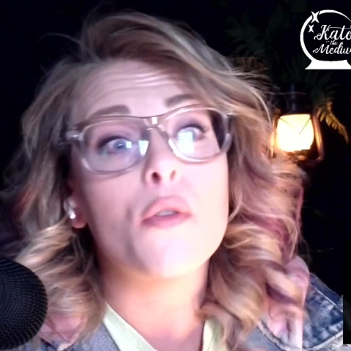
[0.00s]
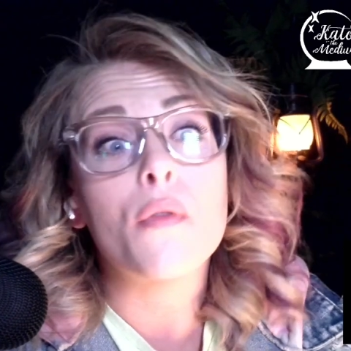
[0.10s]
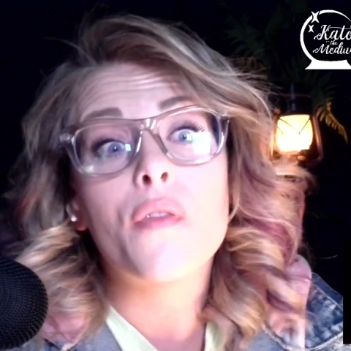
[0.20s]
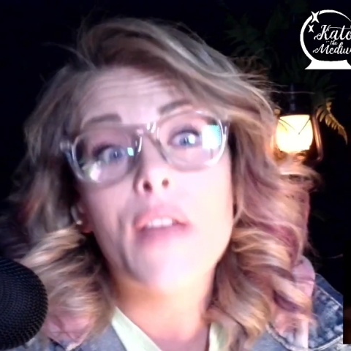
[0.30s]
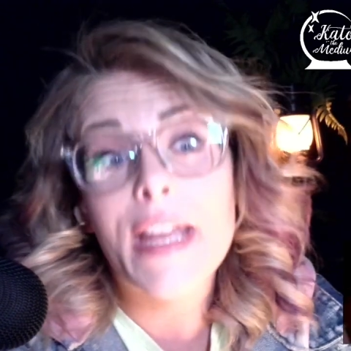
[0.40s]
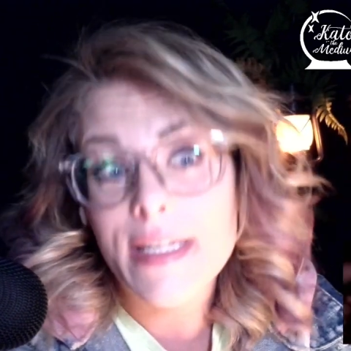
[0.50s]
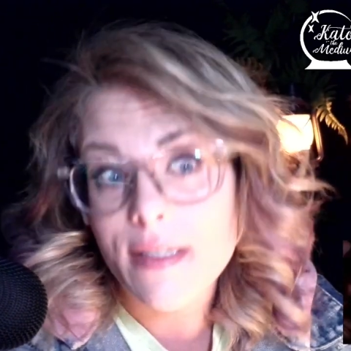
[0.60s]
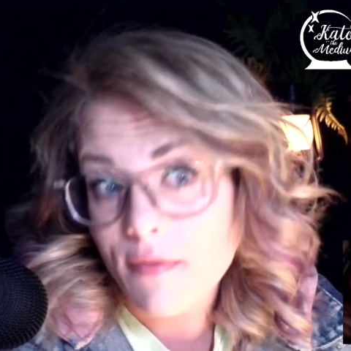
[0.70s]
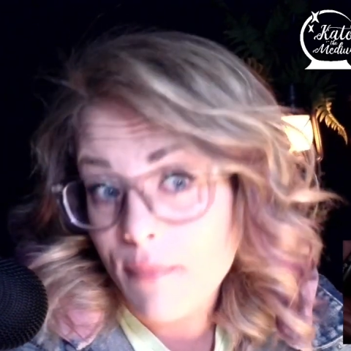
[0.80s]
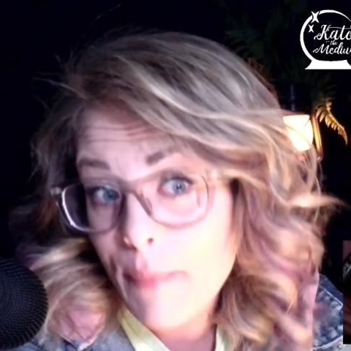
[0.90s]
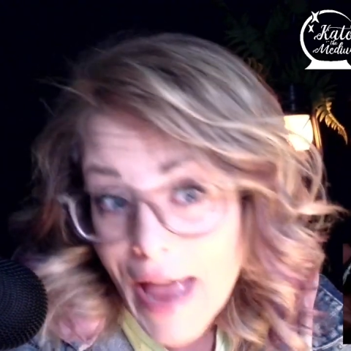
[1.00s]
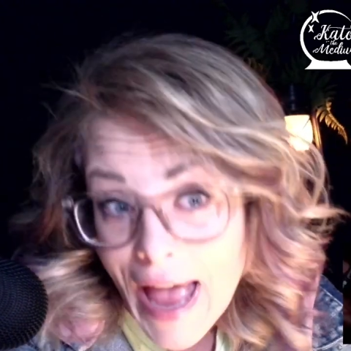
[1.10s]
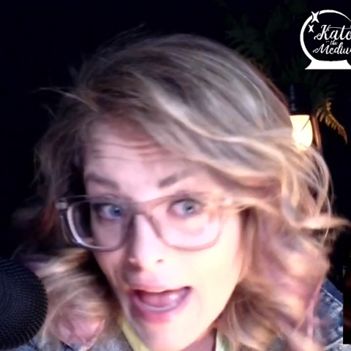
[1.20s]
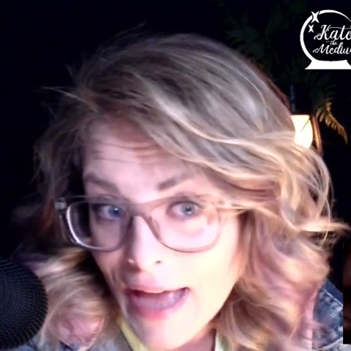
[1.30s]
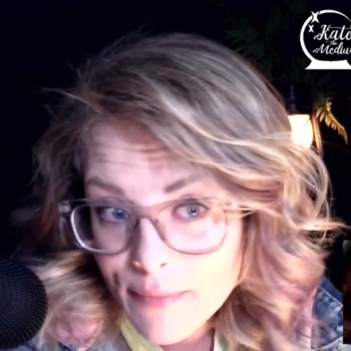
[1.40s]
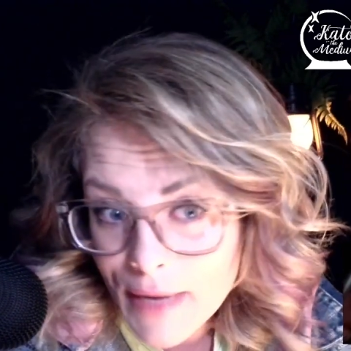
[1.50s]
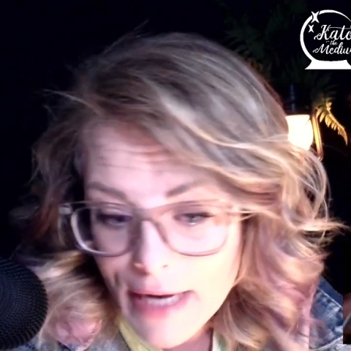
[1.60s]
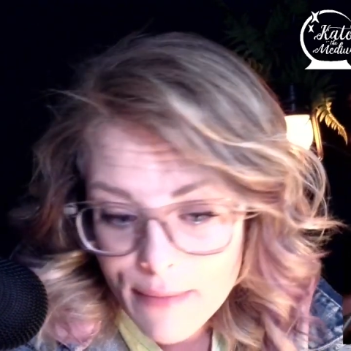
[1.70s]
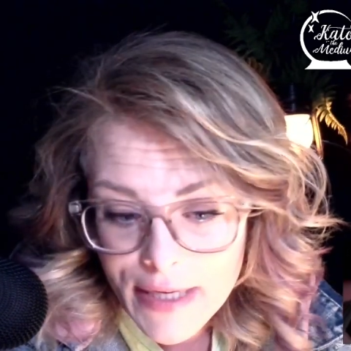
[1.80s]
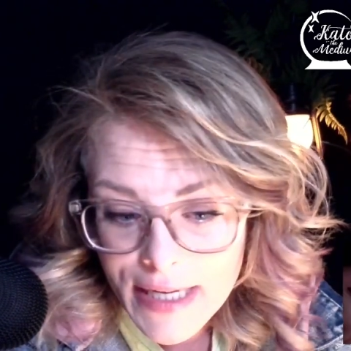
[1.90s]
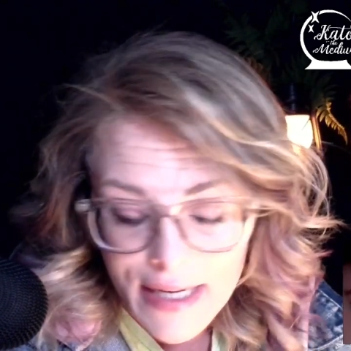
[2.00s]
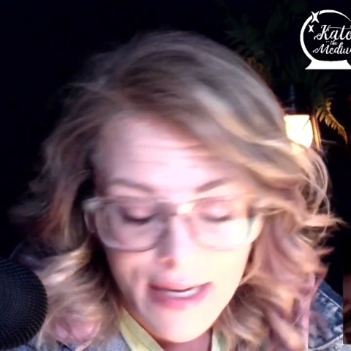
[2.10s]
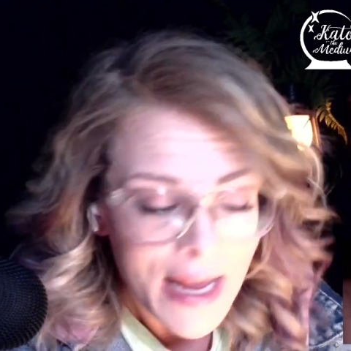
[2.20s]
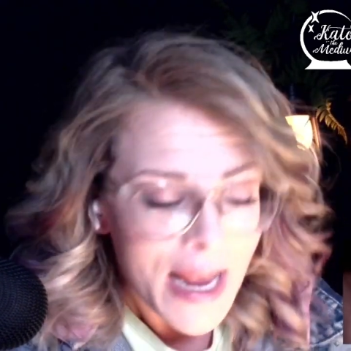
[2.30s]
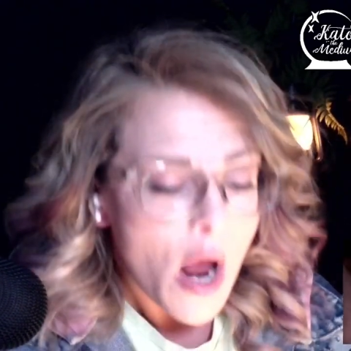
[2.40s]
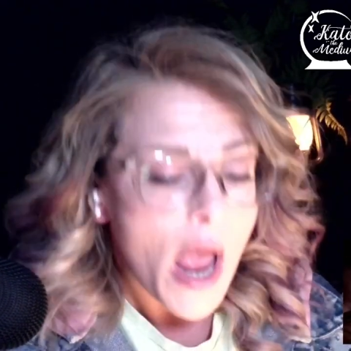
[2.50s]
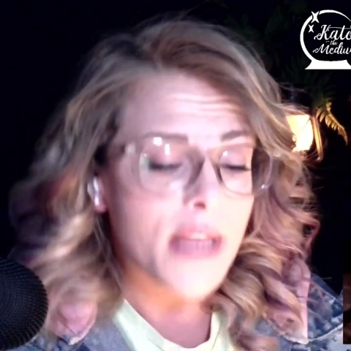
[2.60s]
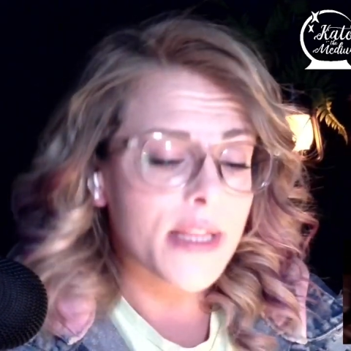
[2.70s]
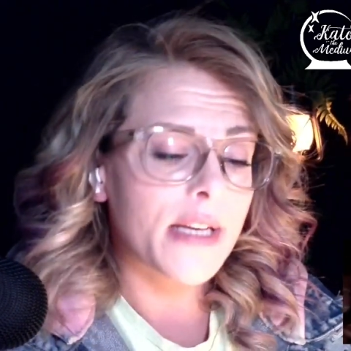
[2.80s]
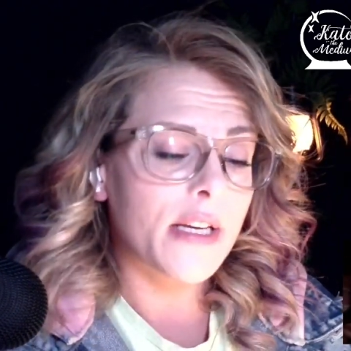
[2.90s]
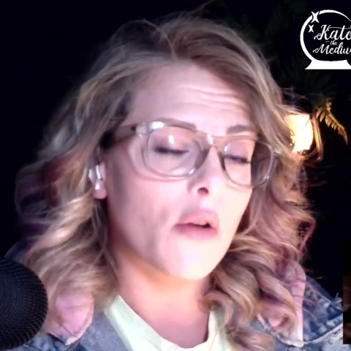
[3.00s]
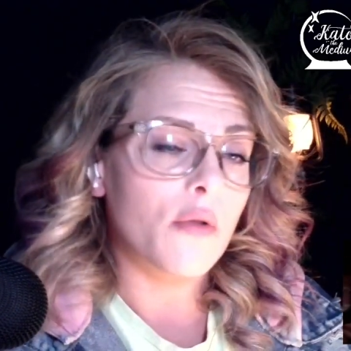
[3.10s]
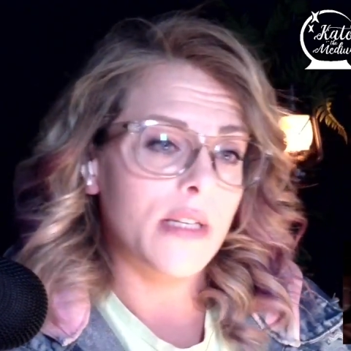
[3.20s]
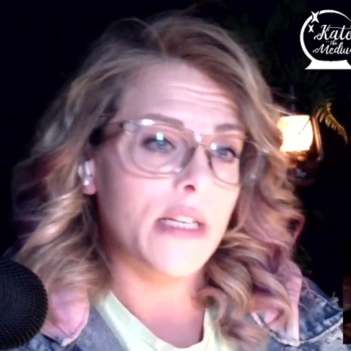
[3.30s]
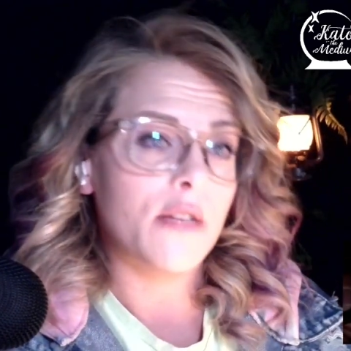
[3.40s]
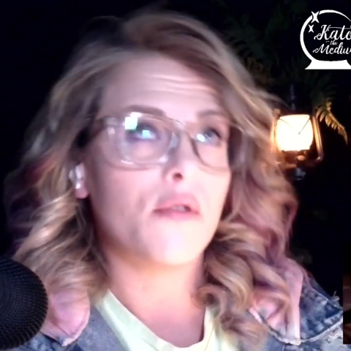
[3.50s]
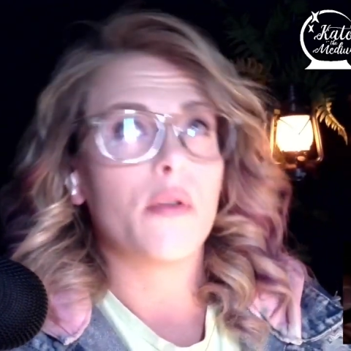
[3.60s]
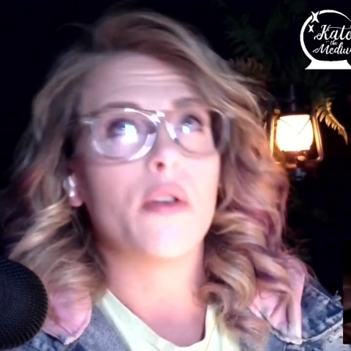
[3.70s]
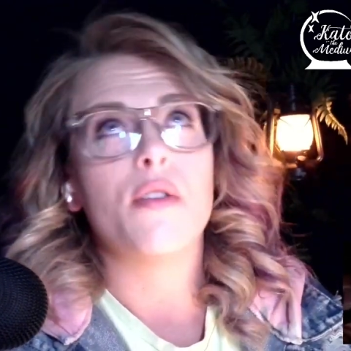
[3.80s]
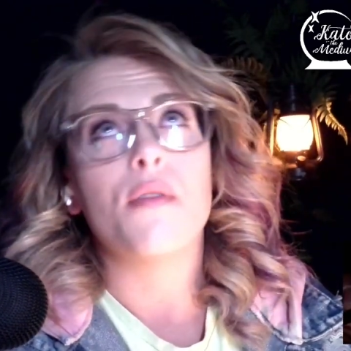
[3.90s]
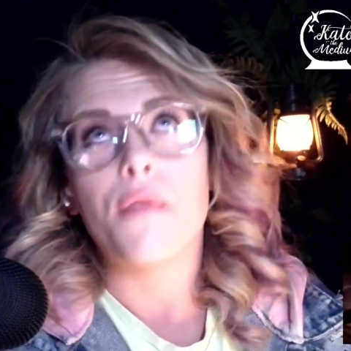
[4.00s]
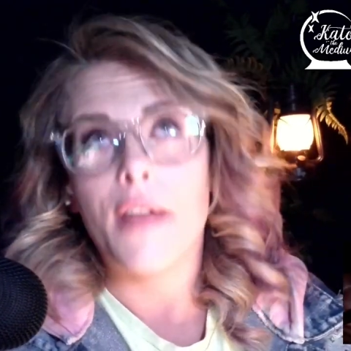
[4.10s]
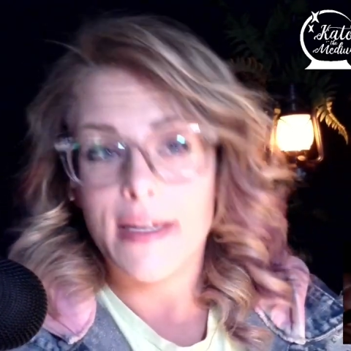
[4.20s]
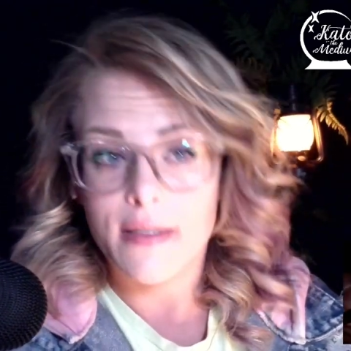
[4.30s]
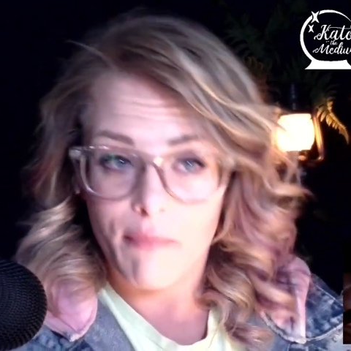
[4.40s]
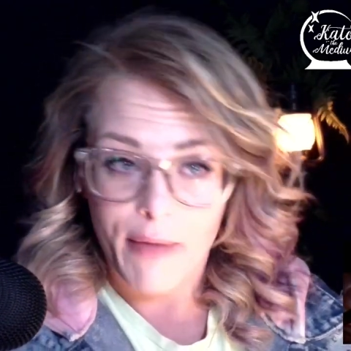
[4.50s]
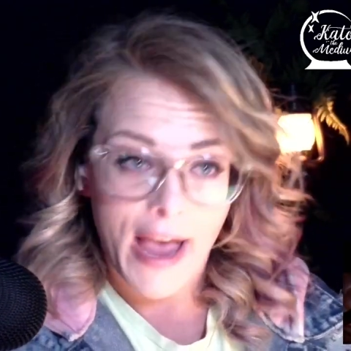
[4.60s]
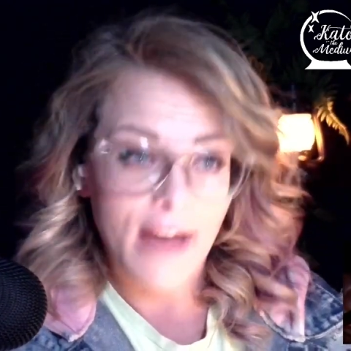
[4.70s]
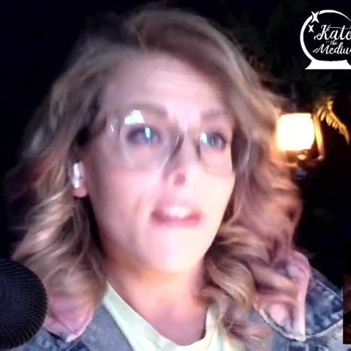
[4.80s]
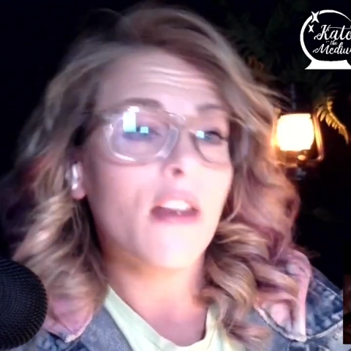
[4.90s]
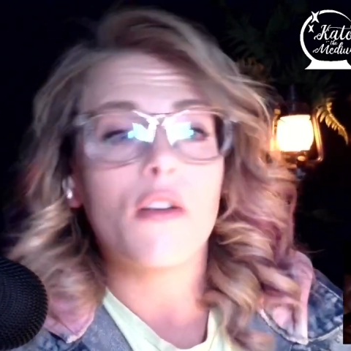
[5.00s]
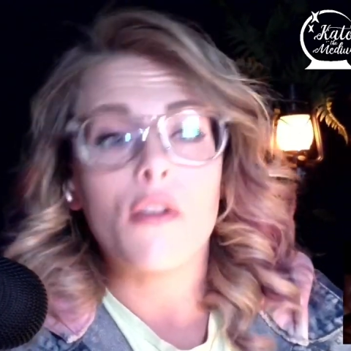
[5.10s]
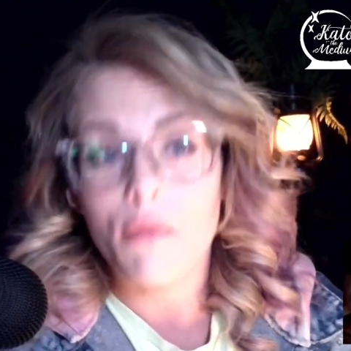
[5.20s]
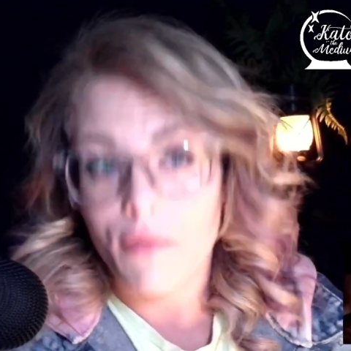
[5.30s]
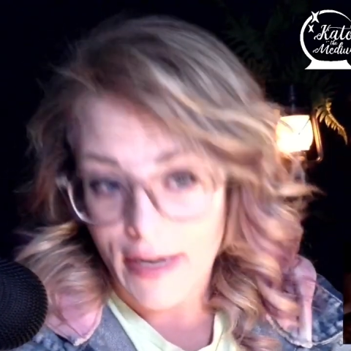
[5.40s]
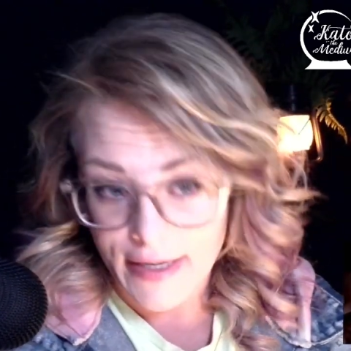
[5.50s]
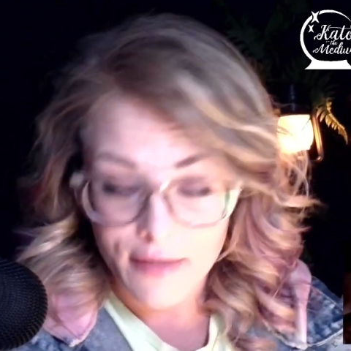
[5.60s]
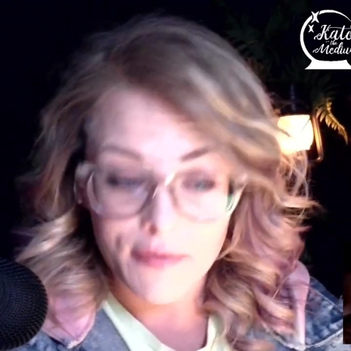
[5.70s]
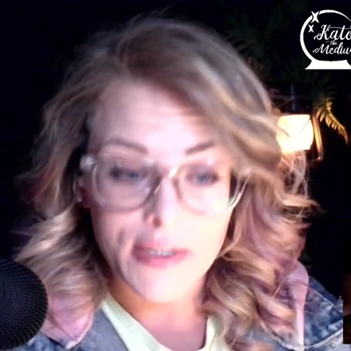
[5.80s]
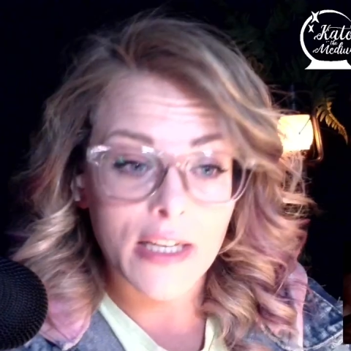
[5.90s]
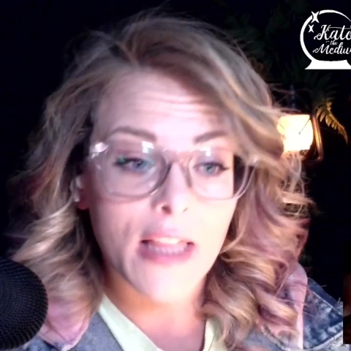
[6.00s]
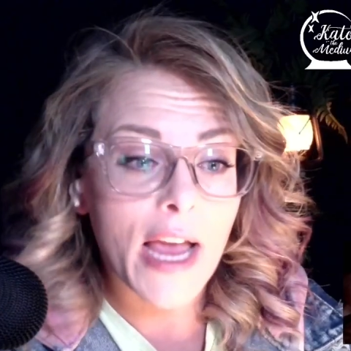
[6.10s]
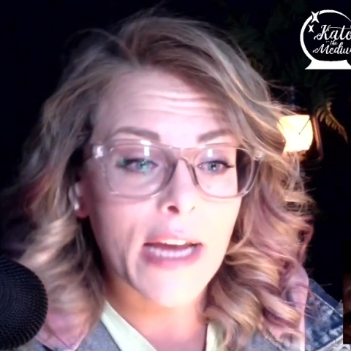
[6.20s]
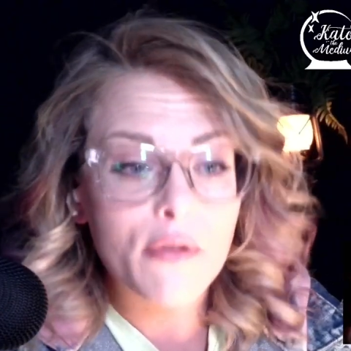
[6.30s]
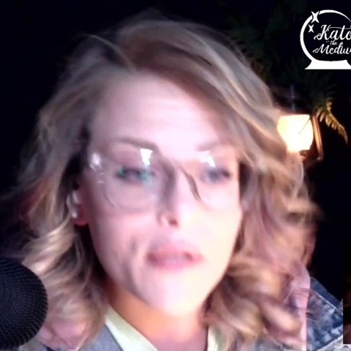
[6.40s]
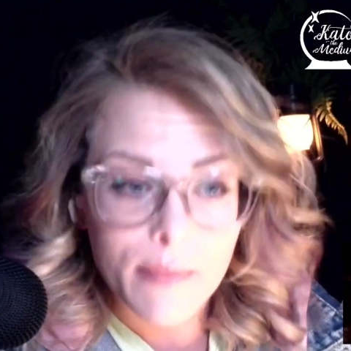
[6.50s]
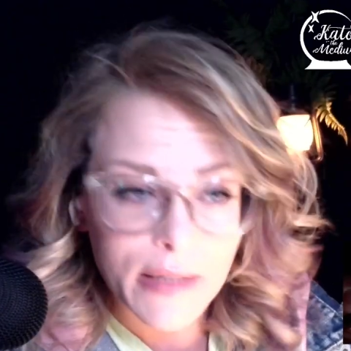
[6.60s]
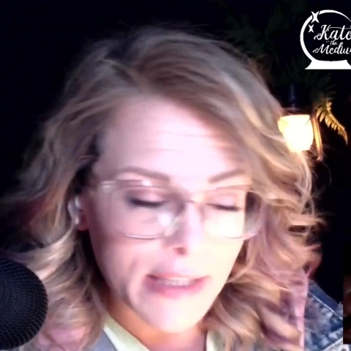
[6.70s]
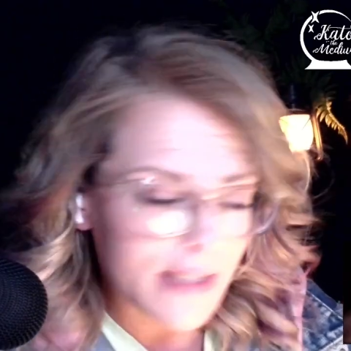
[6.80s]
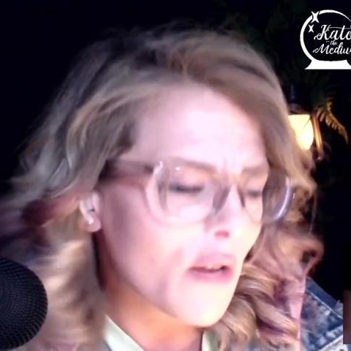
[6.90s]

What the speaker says: phase of bad, maybe, and then it goes into a new phase of bad, and then a new phase of decline, or something like this.